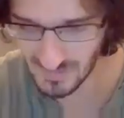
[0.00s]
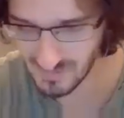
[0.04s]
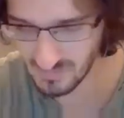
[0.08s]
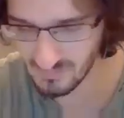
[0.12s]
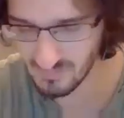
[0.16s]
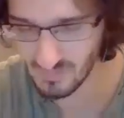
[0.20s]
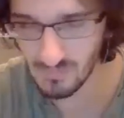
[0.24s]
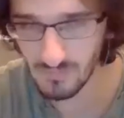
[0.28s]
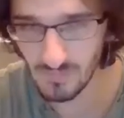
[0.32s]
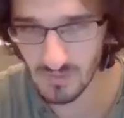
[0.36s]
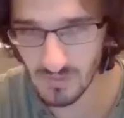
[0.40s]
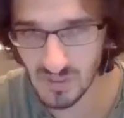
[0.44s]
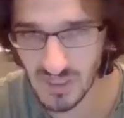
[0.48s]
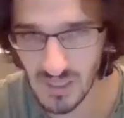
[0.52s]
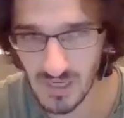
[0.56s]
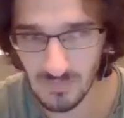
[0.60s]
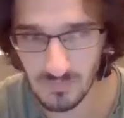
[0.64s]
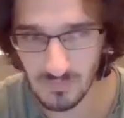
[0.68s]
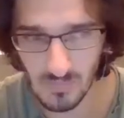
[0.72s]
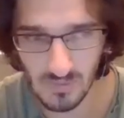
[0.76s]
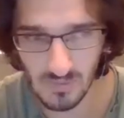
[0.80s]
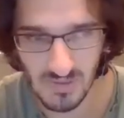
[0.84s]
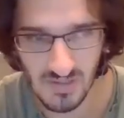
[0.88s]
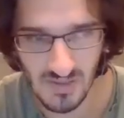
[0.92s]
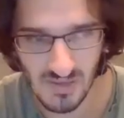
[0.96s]
of every
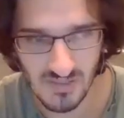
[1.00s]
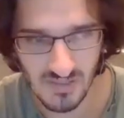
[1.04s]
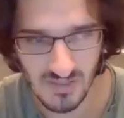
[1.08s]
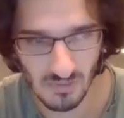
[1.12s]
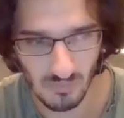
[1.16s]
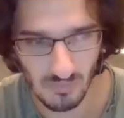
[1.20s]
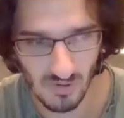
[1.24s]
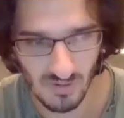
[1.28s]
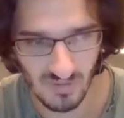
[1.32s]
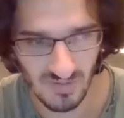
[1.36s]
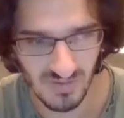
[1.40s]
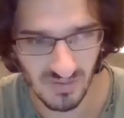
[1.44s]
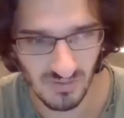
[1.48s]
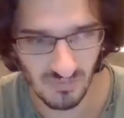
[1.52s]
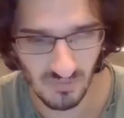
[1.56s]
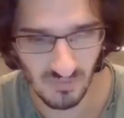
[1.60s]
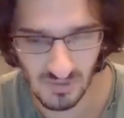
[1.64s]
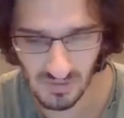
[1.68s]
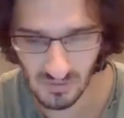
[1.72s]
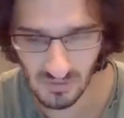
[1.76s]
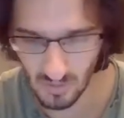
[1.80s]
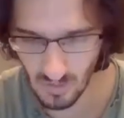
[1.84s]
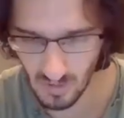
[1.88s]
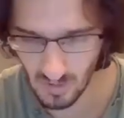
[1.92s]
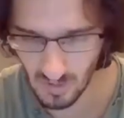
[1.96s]
chapter, he has a
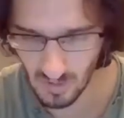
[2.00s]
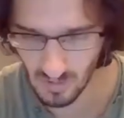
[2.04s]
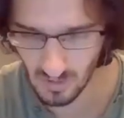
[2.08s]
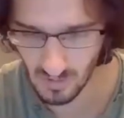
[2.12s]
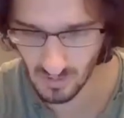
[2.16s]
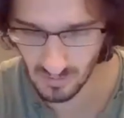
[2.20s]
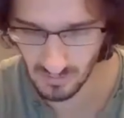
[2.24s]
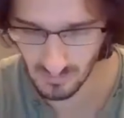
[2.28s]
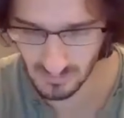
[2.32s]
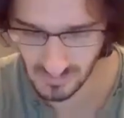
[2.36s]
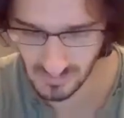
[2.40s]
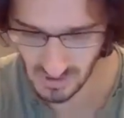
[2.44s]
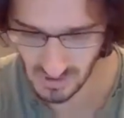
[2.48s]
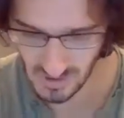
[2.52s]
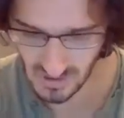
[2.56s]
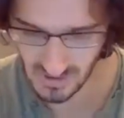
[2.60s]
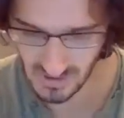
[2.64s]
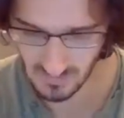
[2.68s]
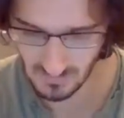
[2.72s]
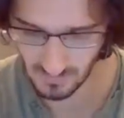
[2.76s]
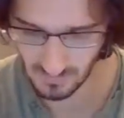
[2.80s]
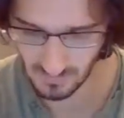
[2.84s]
relatively long, just